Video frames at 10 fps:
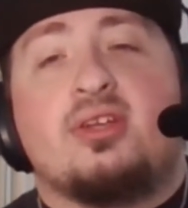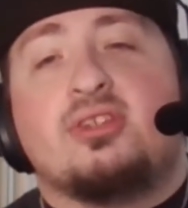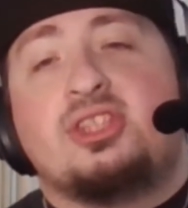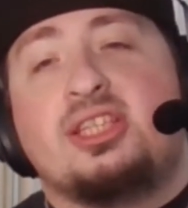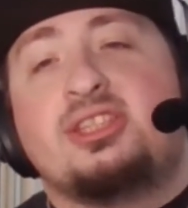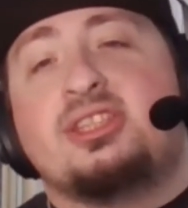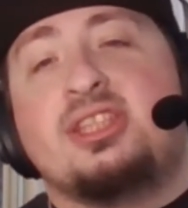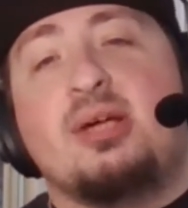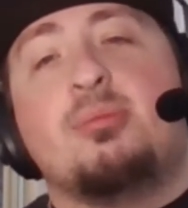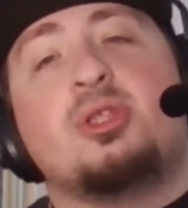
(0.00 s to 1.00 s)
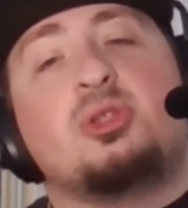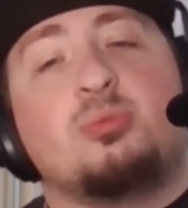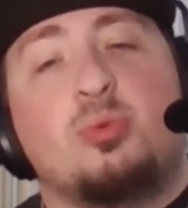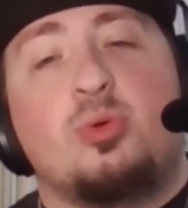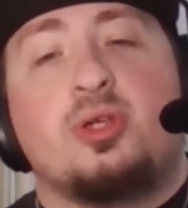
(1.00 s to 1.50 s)
chances that much
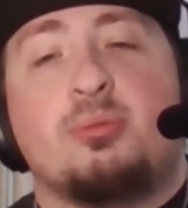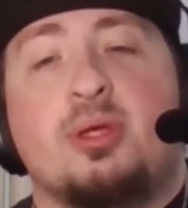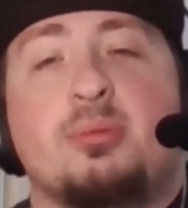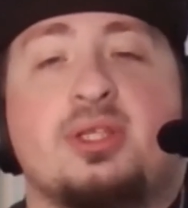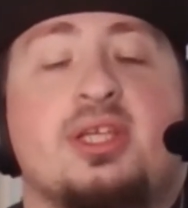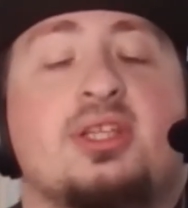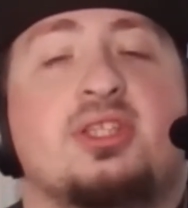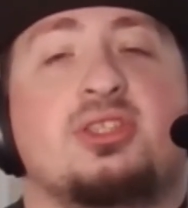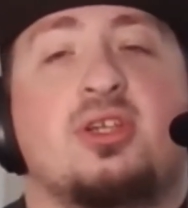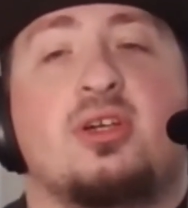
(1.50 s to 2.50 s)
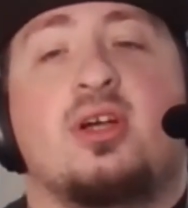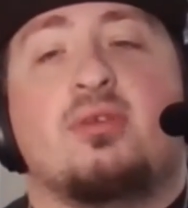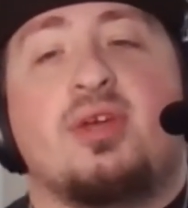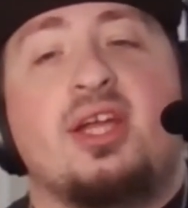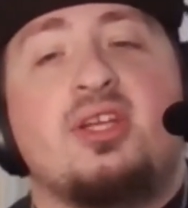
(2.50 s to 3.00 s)
more to be able to get this card off.
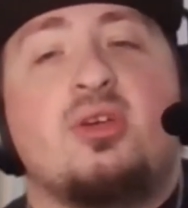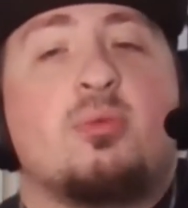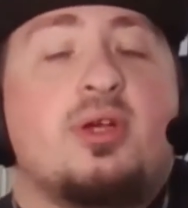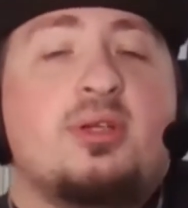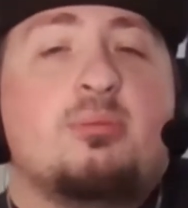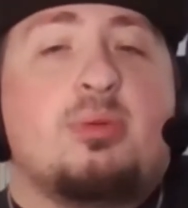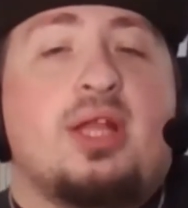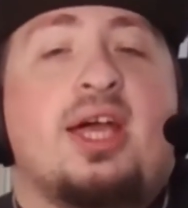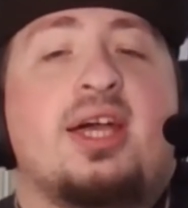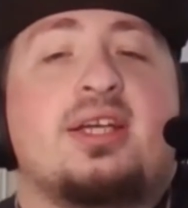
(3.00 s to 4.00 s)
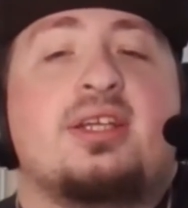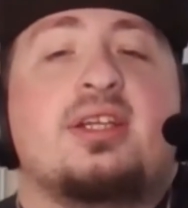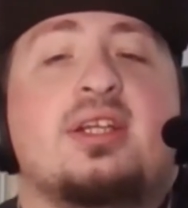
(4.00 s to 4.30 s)
And you're running black,